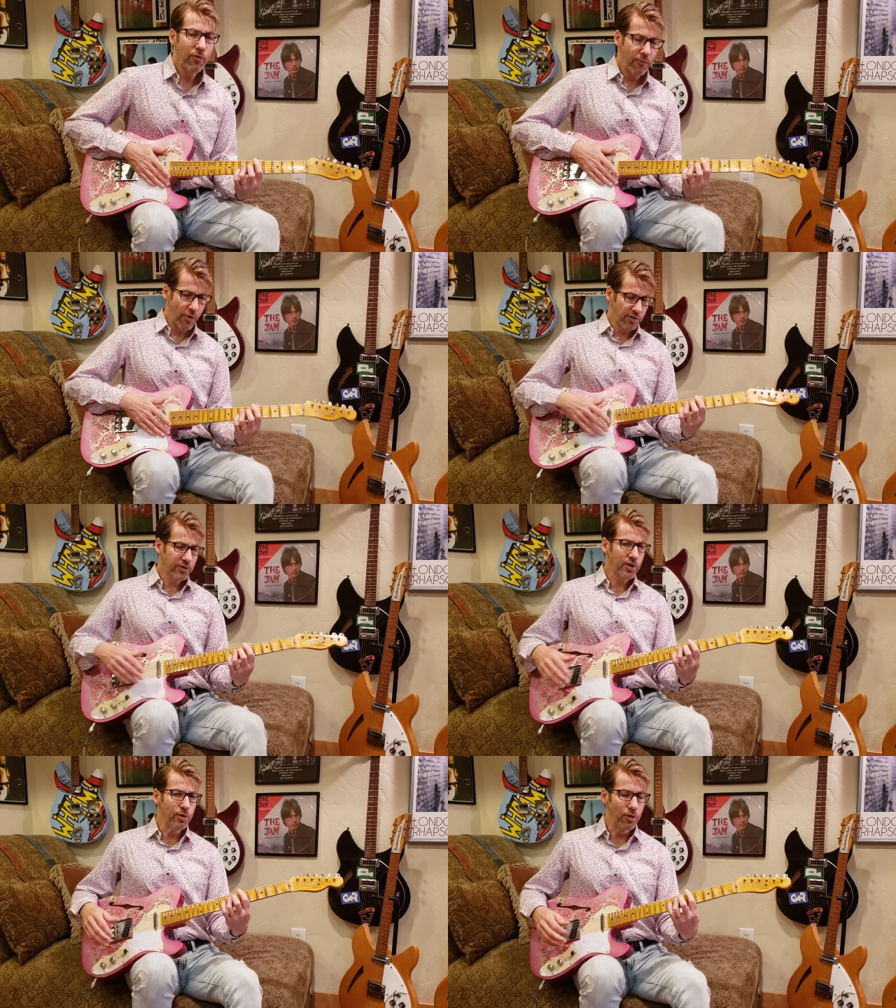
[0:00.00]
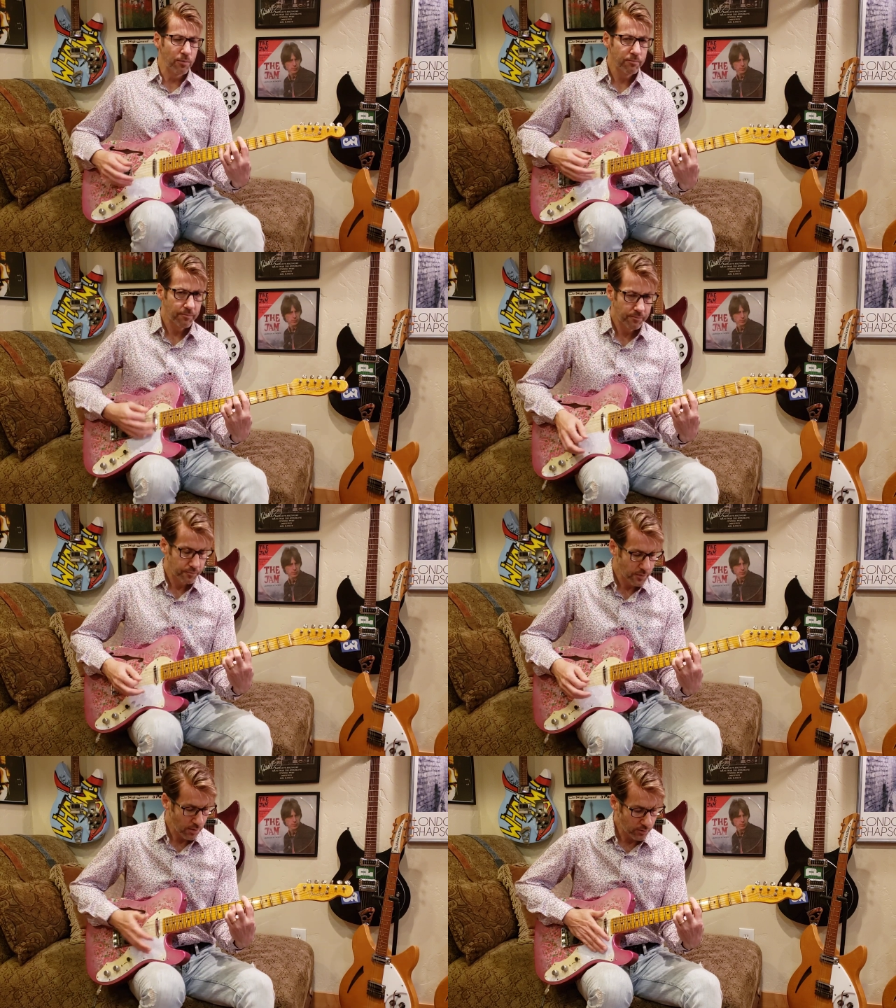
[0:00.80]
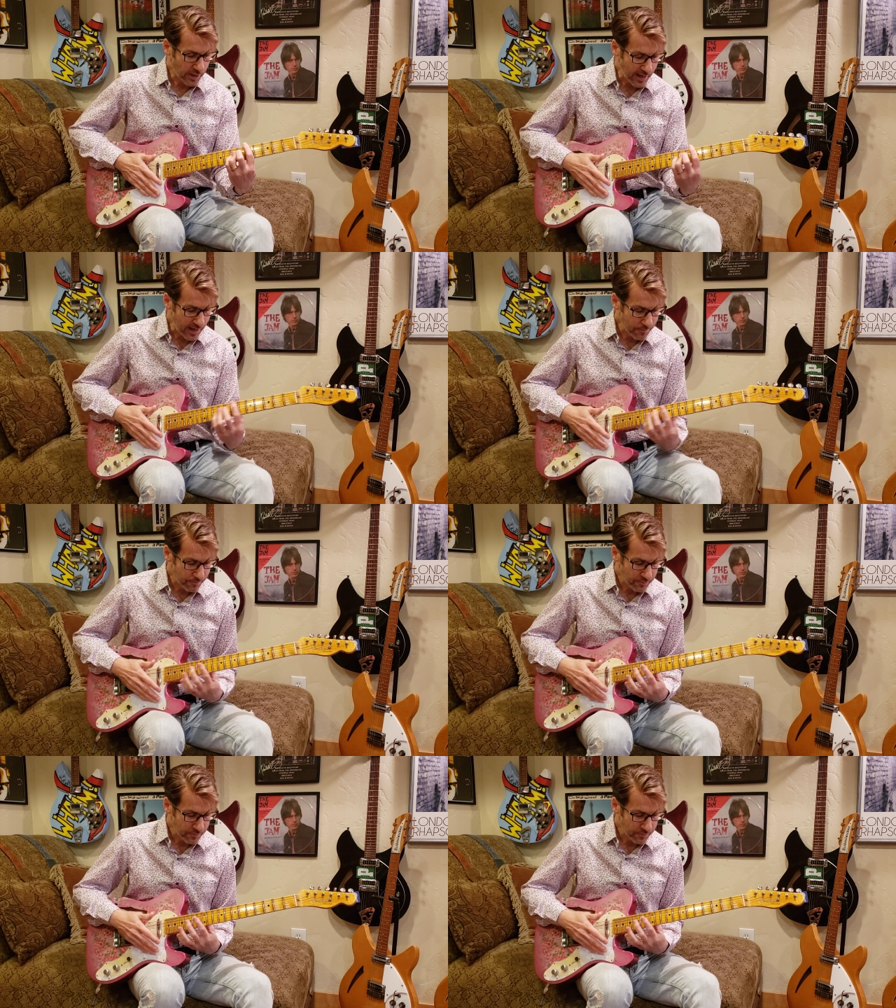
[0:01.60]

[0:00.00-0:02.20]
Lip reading: Verse 2, okay,